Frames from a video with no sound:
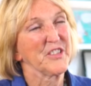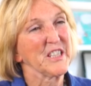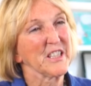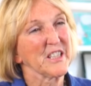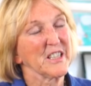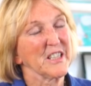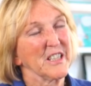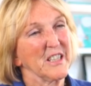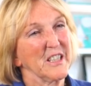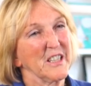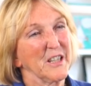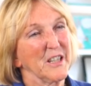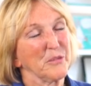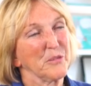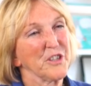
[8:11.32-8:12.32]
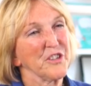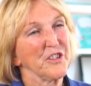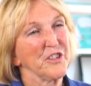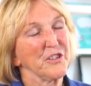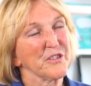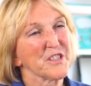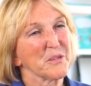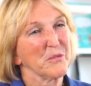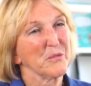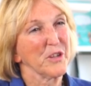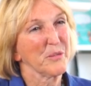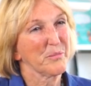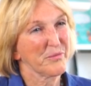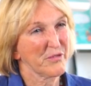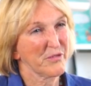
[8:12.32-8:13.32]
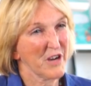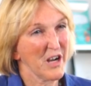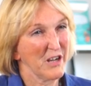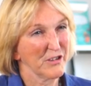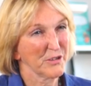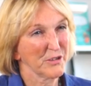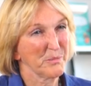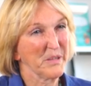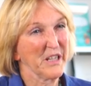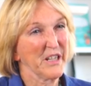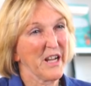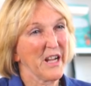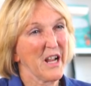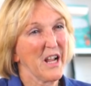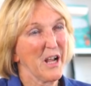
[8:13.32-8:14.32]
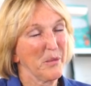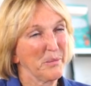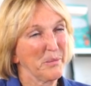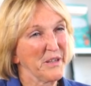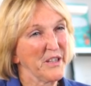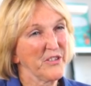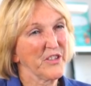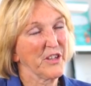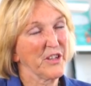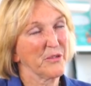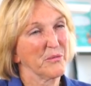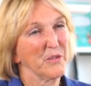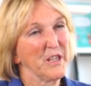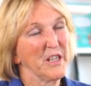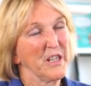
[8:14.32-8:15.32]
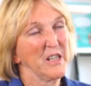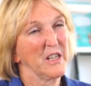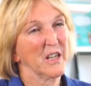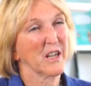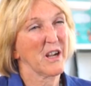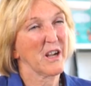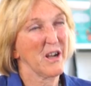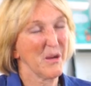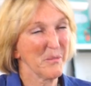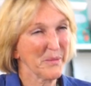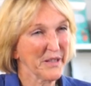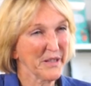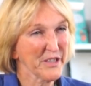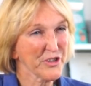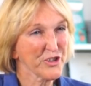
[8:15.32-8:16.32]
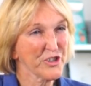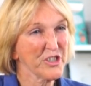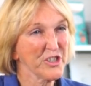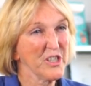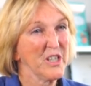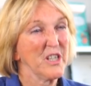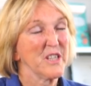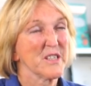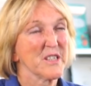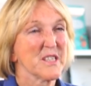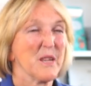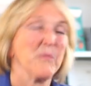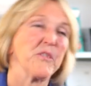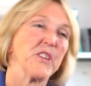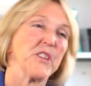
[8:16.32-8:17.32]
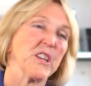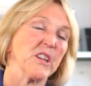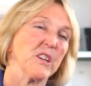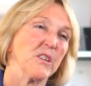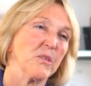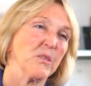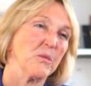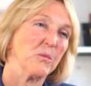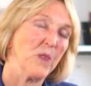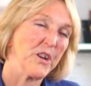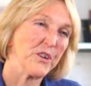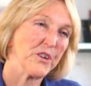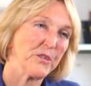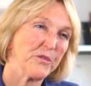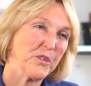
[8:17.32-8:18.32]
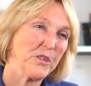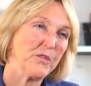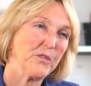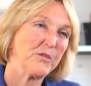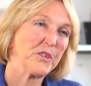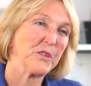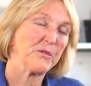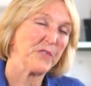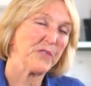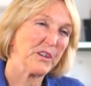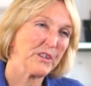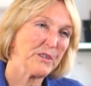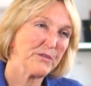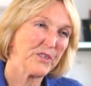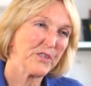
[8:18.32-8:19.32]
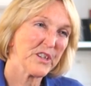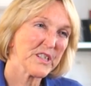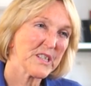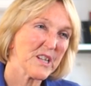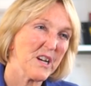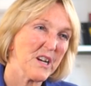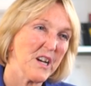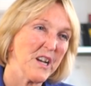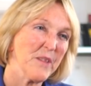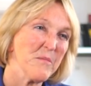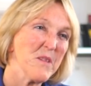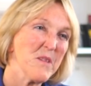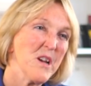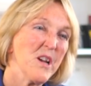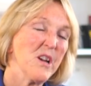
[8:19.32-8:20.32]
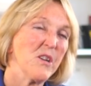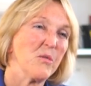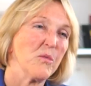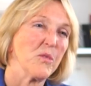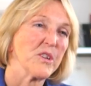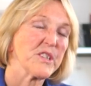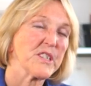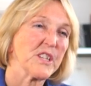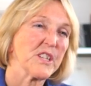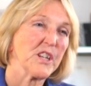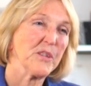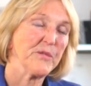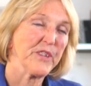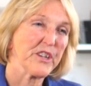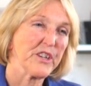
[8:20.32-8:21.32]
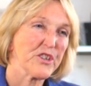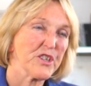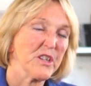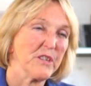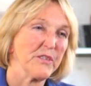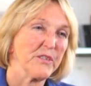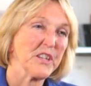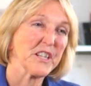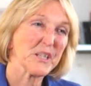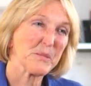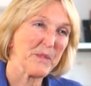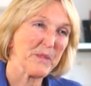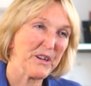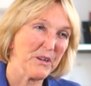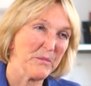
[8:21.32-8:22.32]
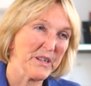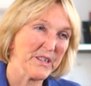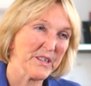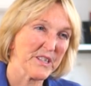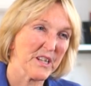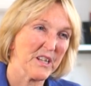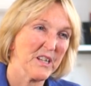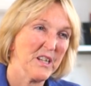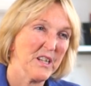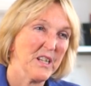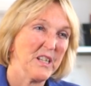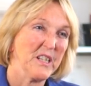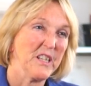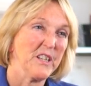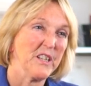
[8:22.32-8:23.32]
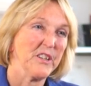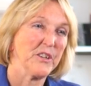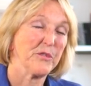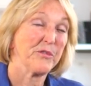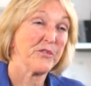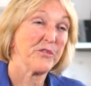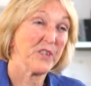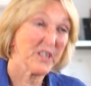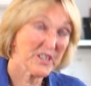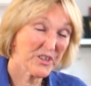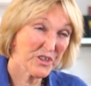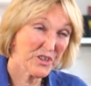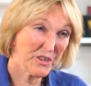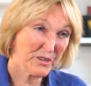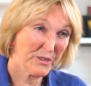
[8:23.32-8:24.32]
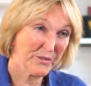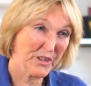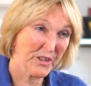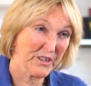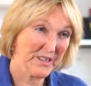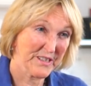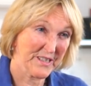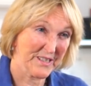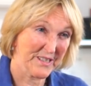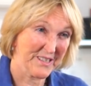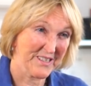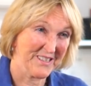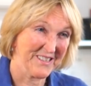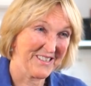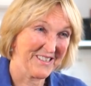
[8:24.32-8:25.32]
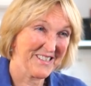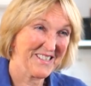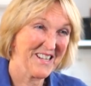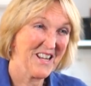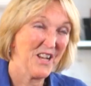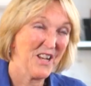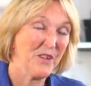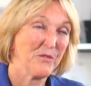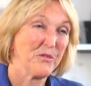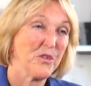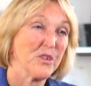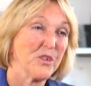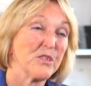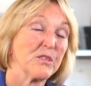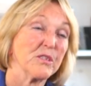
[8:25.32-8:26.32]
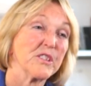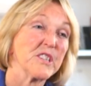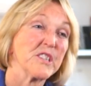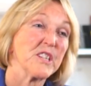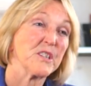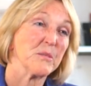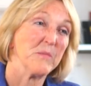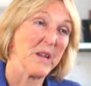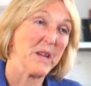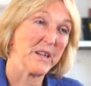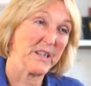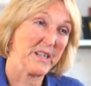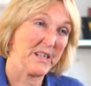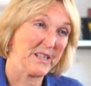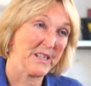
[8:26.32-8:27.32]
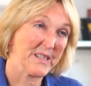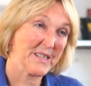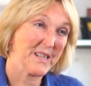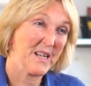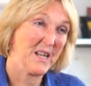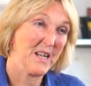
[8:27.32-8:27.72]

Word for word: think I wouldn't use the word proud, but happy that we accomplished something wonderful for the very first time was the conviction of an experimenter in the first year of our existence for cruelty to monkeys.